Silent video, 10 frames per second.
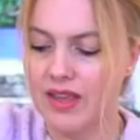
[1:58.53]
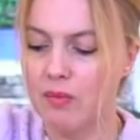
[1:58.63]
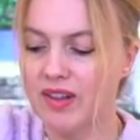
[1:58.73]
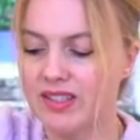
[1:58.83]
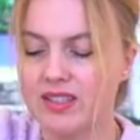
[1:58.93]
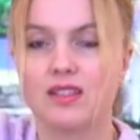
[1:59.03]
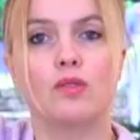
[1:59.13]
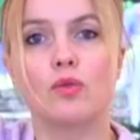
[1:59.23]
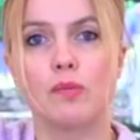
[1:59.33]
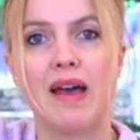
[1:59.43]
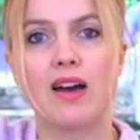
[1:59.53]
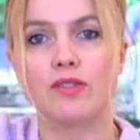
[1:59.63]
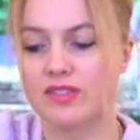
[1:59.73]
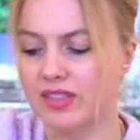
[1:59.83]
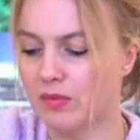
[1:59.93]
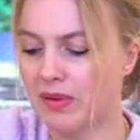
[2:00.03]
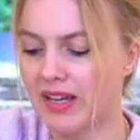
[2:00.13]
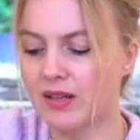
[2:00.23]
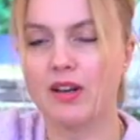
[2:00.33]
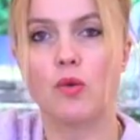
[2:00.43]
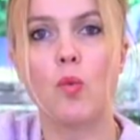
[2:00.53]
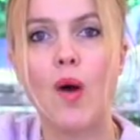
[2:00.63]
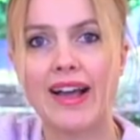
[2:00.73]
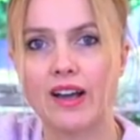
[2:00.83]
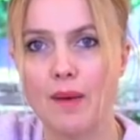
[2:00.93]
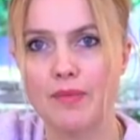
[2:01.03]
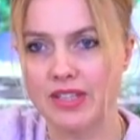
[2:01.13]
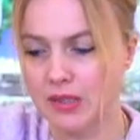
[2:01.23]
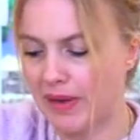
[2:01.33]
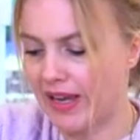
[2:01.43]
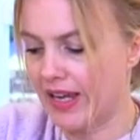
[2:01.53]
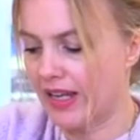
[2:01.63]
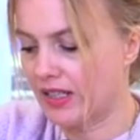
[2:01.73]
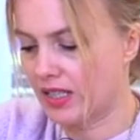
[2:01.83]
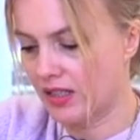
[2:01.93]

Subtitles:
then once all the powder's disappeared, I'm going to whack up the speed.